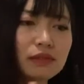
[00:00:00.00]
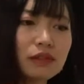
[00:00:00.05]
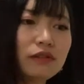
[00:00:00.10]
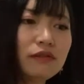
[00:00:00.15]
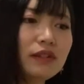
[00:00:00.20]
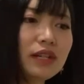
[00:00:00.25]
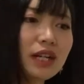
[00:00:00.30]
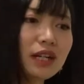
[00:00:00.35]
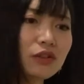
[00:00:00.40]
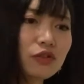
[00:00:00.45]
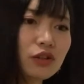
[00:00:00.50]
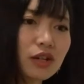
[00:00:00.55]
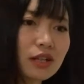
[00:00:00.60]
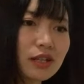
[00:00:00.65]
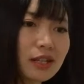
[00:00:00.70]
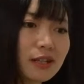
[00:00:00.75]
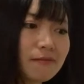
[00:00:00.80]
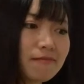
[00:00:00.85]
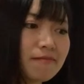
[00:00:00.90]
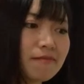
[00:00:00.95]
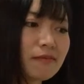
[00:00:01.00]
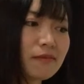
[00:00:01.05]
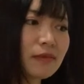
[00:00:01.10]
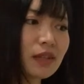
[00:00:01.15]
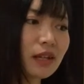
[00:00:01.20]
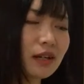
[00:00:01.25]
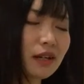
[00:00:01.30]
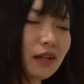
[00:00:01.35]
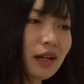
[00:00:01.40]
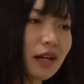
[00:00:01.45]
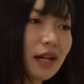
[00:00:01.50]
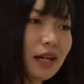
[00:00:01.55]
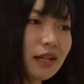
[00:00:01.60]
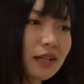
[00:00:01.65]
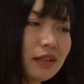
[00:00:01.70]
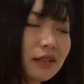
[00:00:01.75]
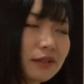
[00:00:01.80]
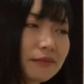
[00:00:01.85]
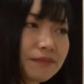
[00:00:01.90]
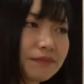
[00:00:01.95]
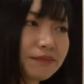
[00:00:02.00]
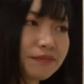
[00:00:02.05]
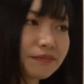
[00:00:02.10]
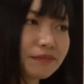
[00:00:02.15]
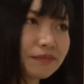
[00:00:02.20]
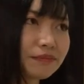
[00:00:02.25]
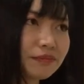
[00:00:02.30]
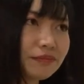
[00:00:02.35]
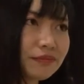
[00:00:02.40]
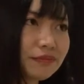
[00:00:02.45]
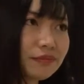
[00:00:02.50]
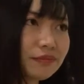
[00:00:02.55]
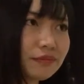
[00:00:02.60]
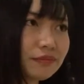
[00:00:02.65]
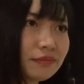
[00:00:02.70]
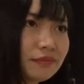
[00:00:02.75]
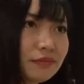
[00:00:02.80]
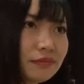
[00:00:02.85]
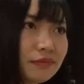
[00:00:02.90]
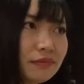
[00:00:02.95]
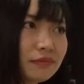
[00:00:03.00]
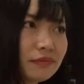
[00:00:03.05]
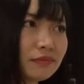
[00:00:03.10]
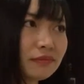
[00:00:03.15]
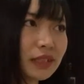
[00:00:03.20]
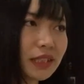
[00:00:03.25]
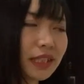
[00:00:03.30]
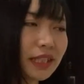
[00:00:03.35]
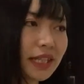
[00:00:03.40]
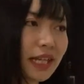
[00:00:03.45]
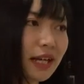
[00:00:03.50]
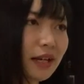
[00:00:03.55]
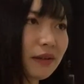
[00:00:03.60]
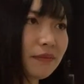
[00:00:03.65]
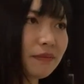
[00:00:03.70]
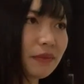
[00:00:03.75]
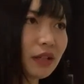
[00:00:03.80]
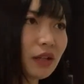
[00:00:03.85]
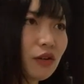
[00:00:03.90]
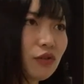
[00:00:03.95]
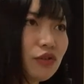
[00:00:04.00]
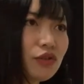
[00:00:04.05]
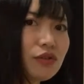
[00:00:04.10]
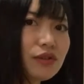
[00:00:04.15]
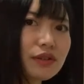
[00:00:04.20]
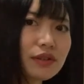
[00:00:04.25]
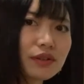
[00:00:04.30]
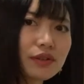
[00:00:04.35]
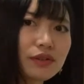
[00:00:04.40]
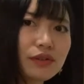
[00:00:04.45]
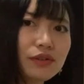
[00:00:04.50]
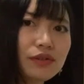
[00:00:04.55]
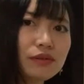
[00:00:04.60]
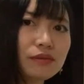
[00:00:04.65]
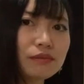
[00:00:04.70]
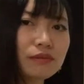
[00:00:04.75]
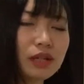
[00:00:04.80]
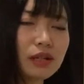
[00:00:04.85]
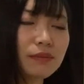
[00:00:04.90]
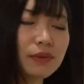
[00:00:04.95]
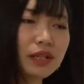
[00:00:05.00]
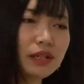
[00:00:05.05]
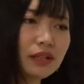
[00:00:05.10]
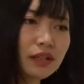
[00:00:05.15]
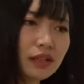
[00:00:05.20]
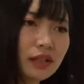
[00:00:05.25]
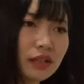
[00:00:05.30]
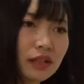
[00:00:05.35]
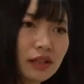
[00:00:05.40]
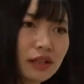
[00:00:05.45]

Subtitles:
we are just like can go to school maybe,